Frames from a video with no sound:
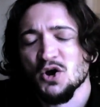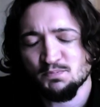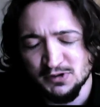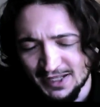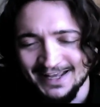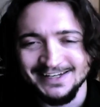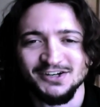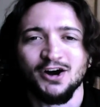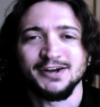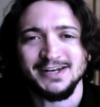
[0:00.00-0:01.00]
planet
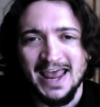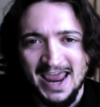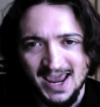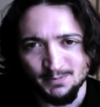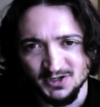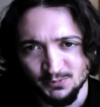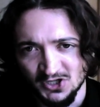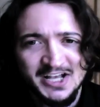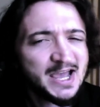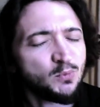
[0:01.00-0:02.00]

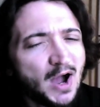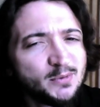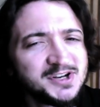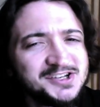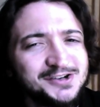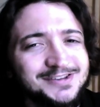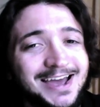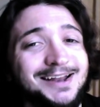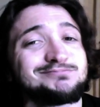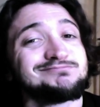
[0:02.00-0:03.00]
uninhabitable. And why would he do
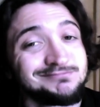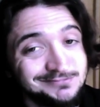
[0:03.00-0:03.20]
that?